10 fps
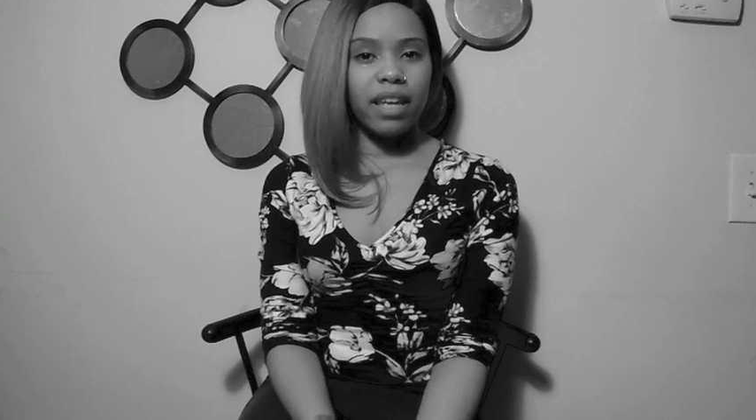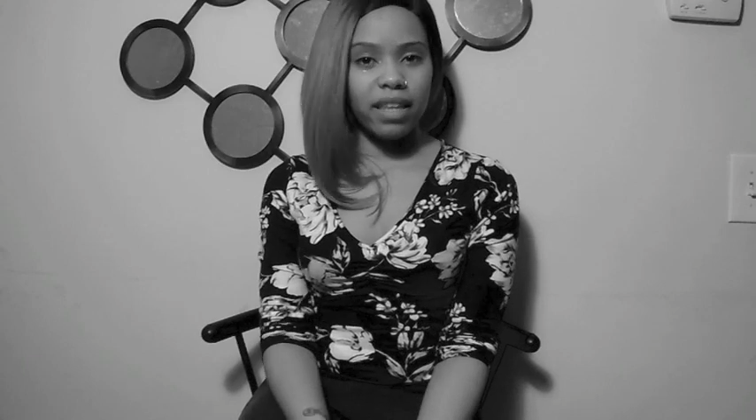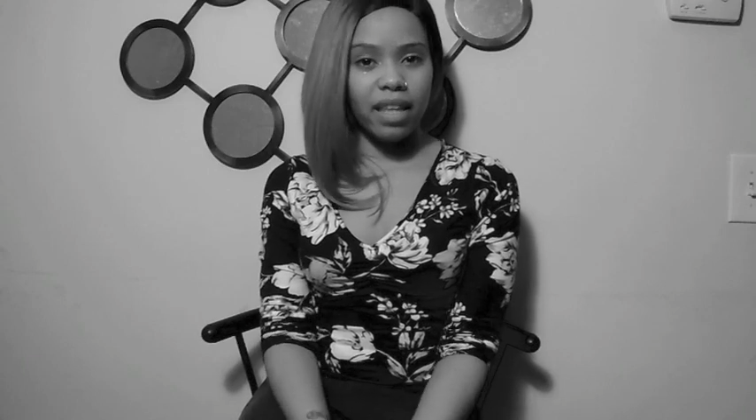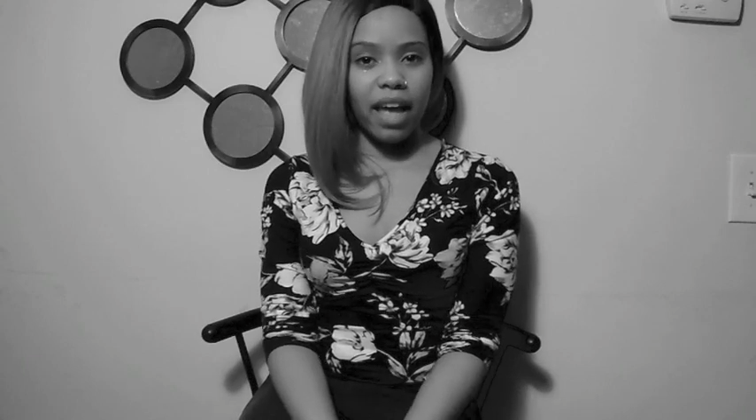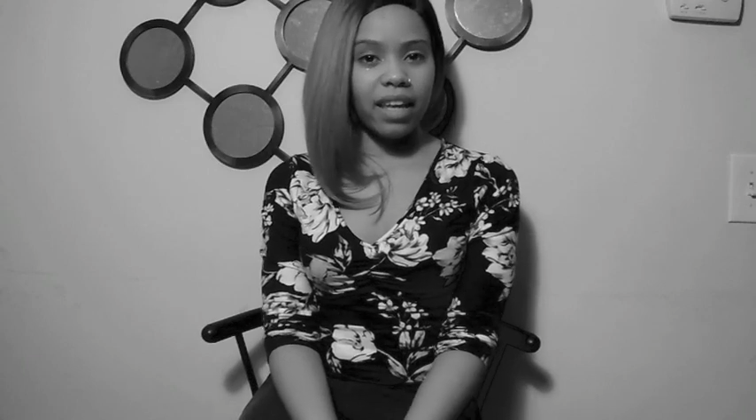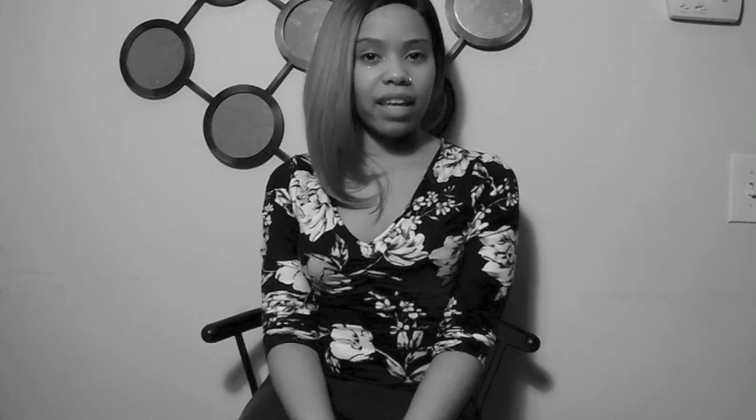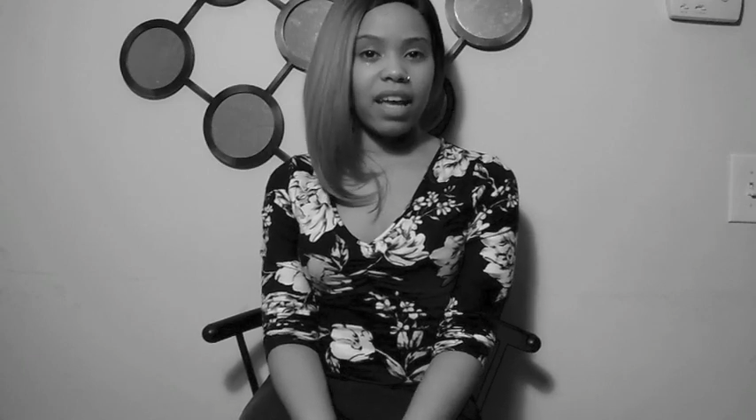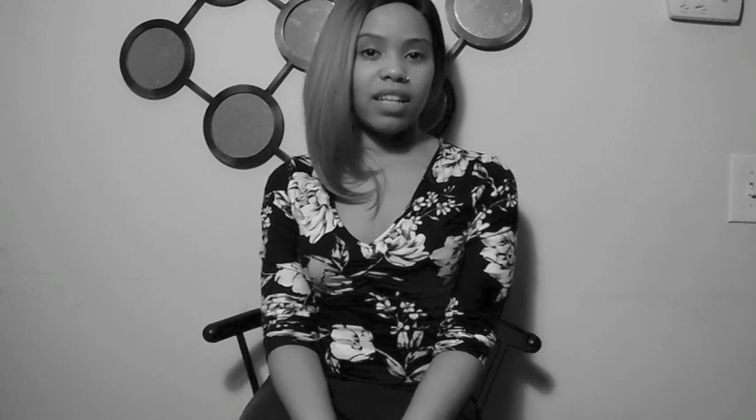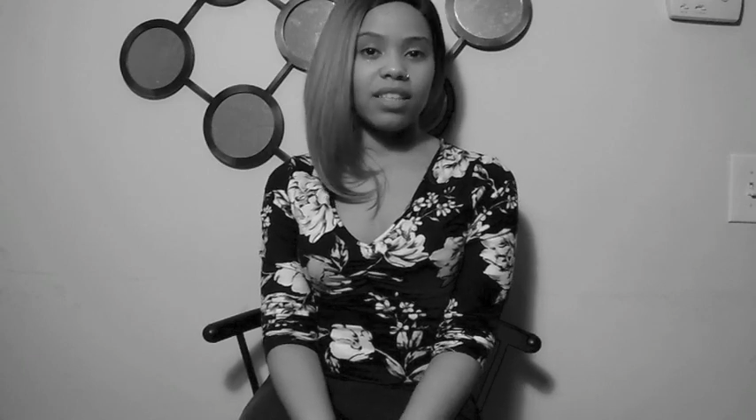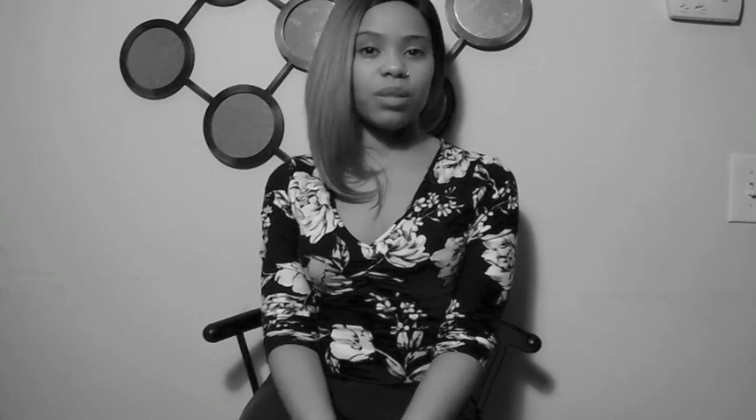in that
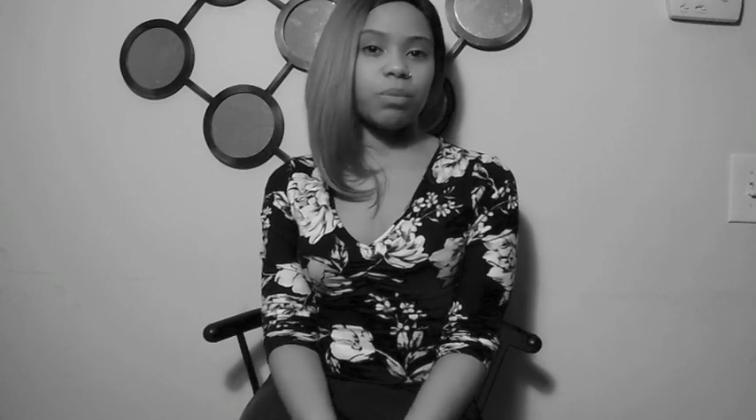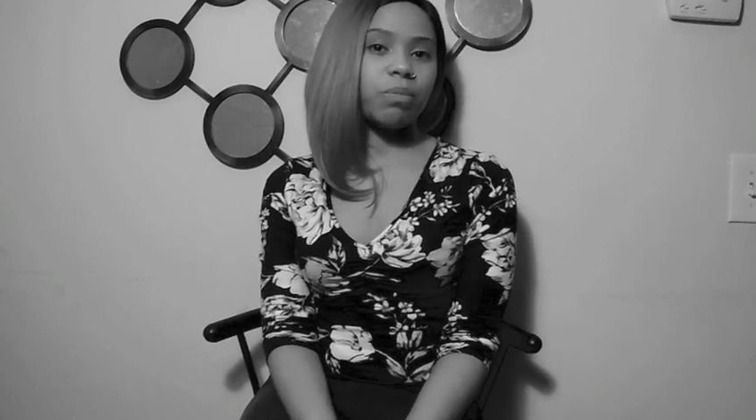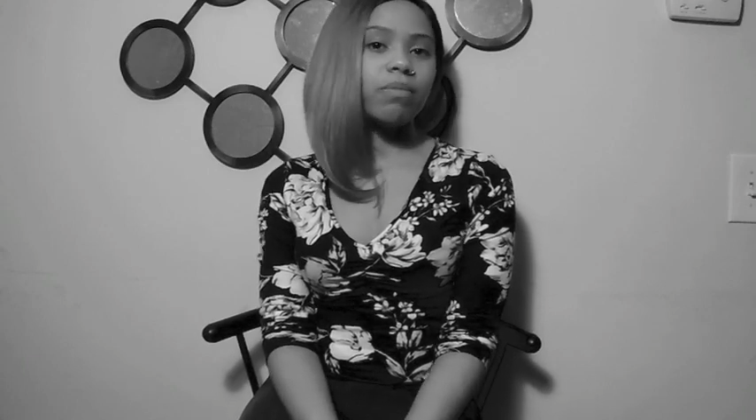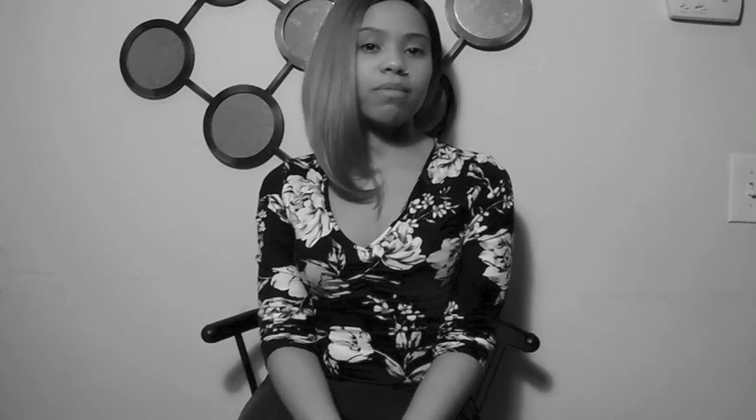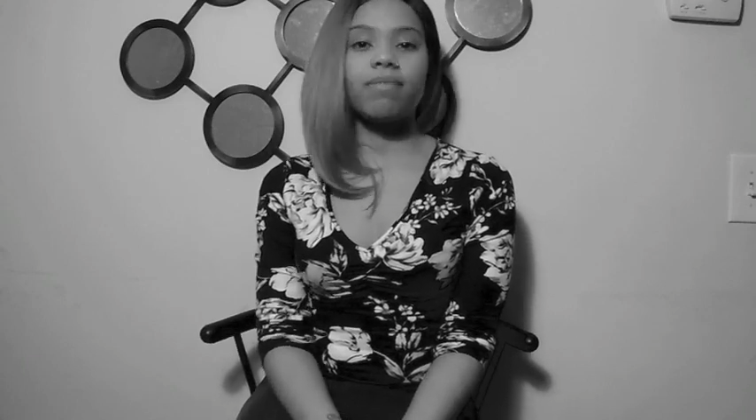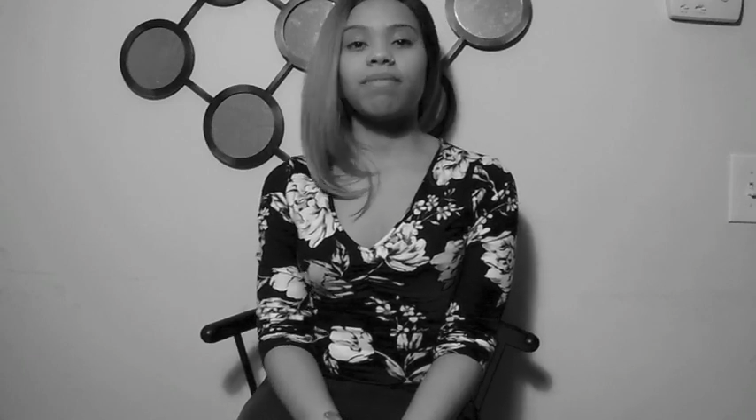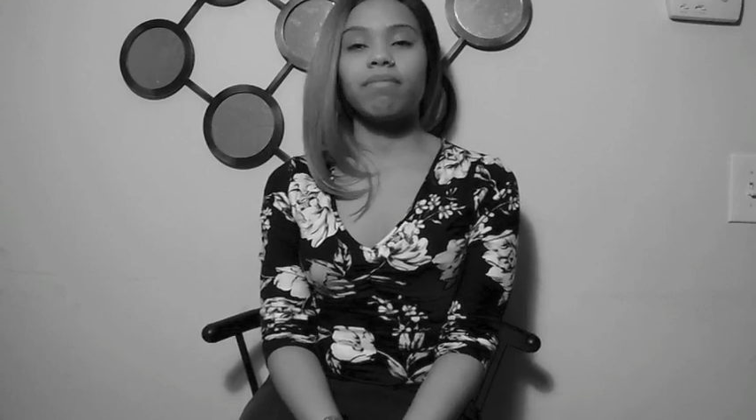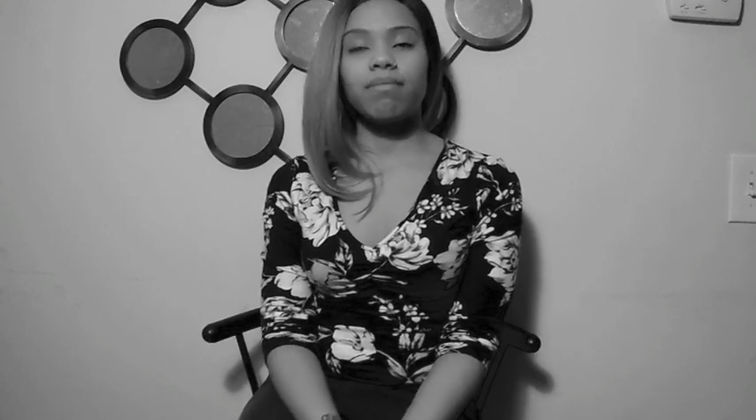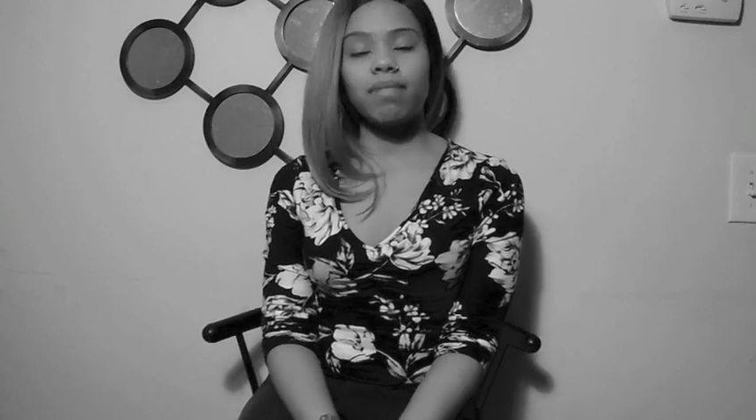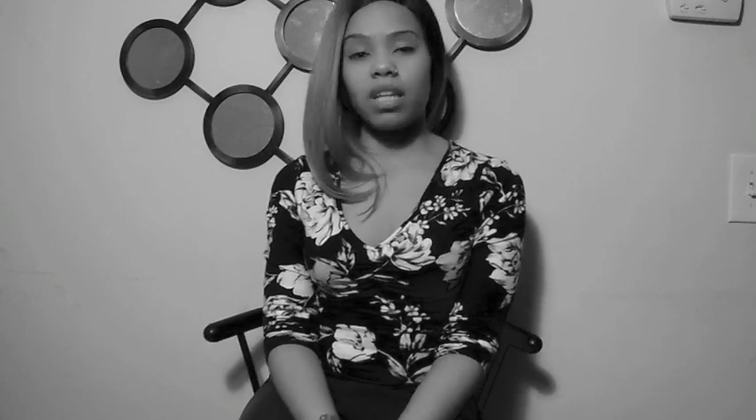case,
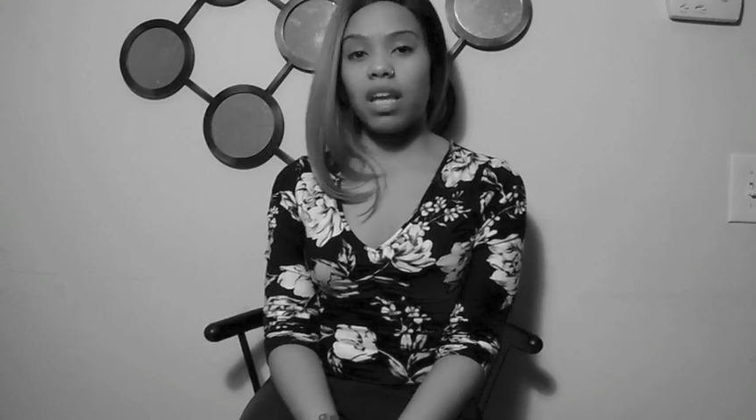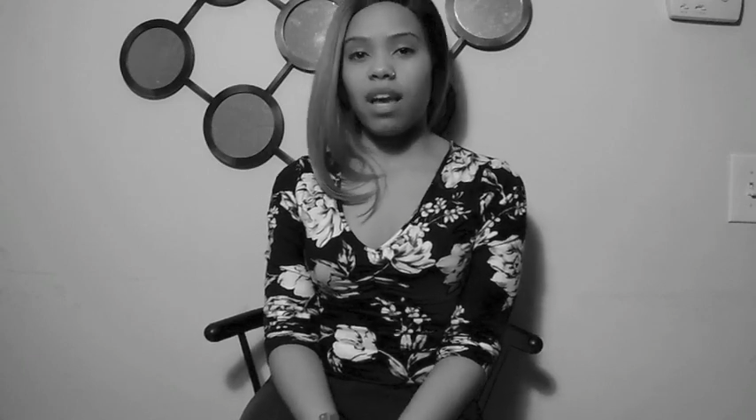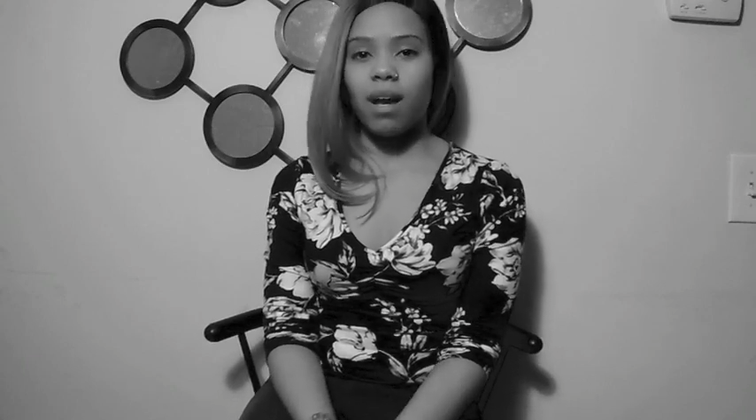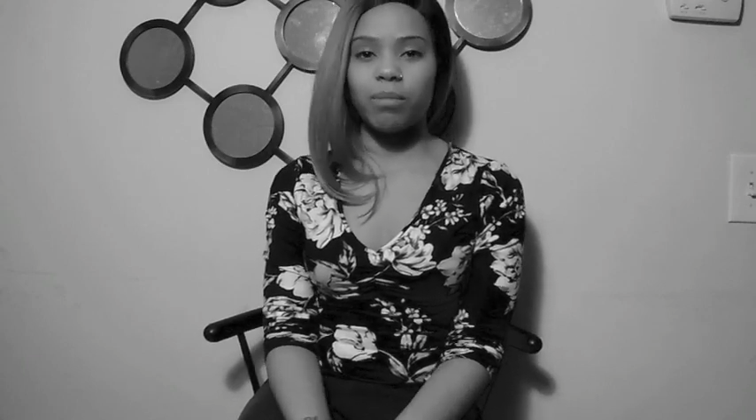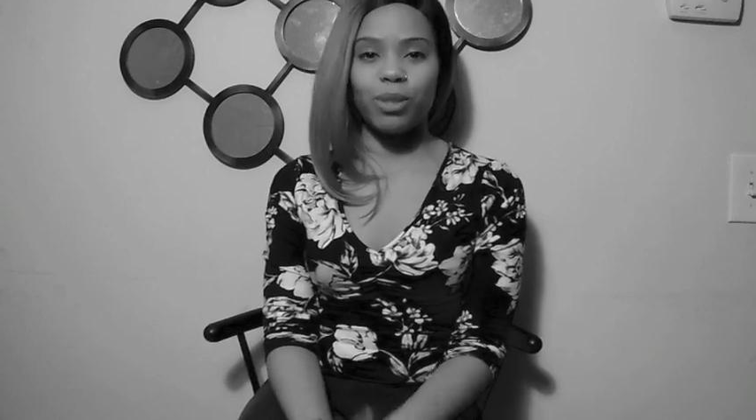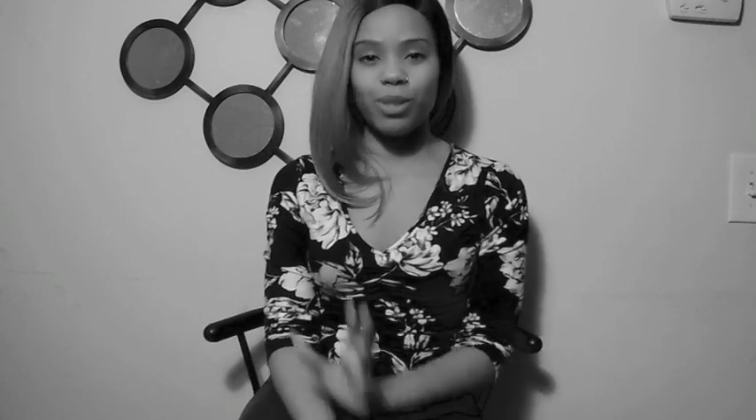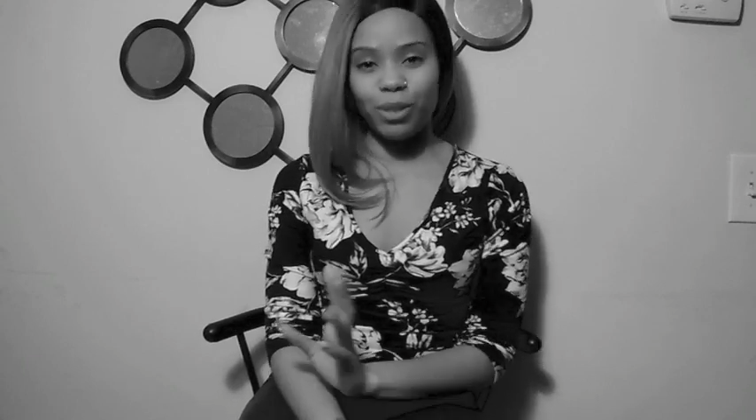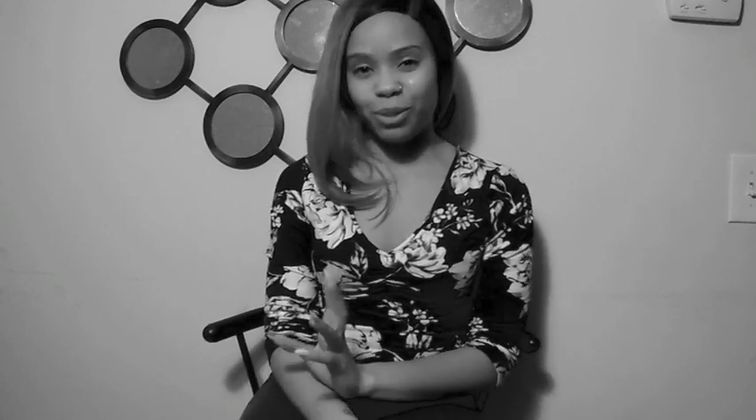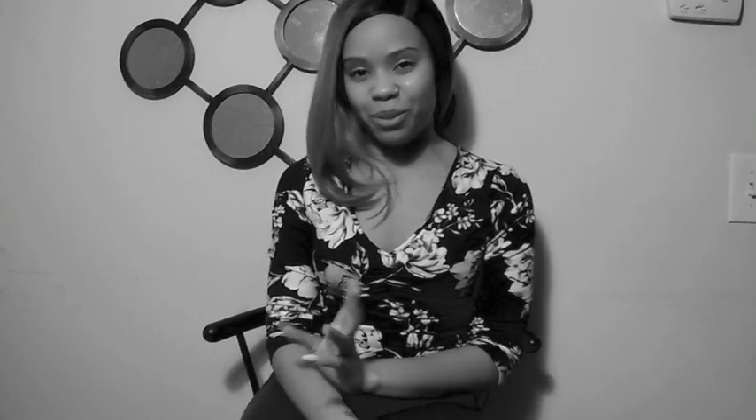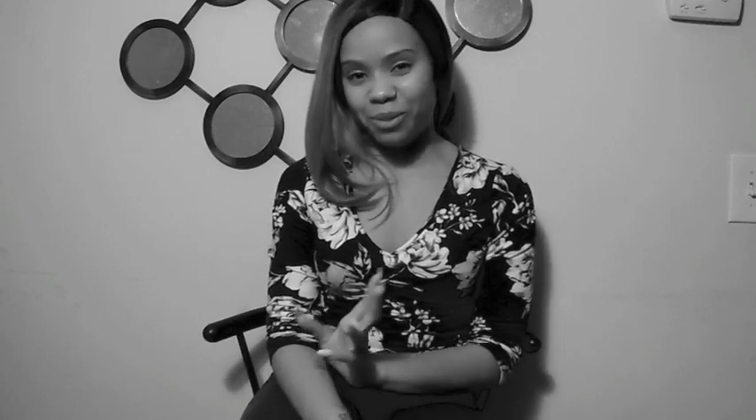I'm just
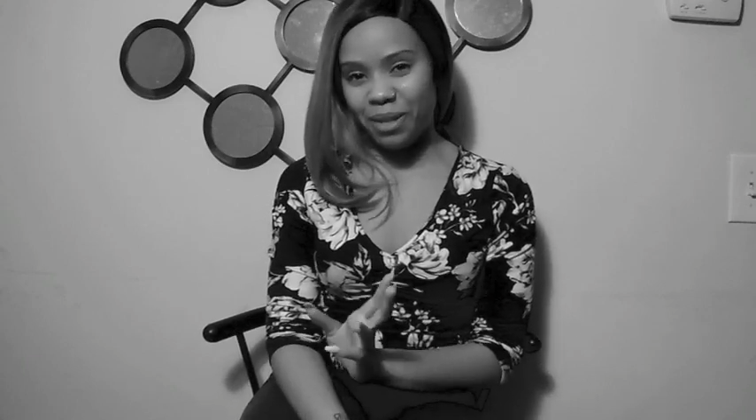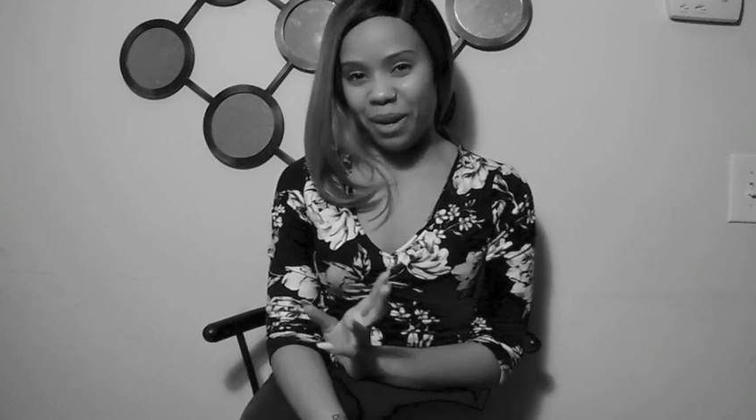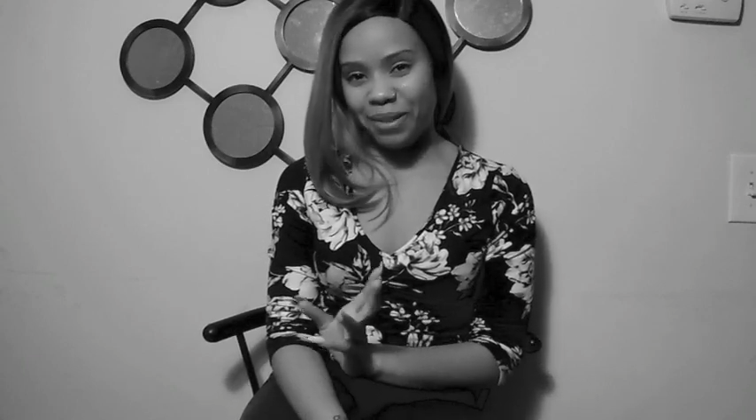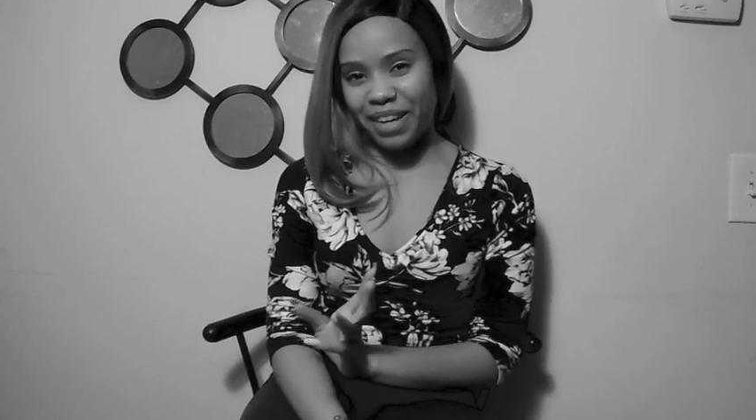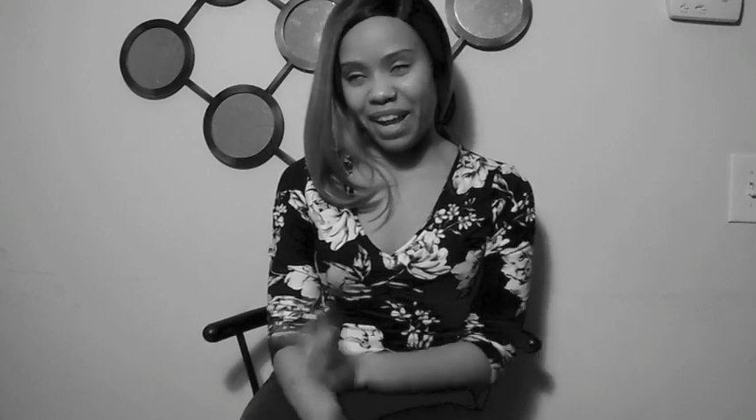going to tune out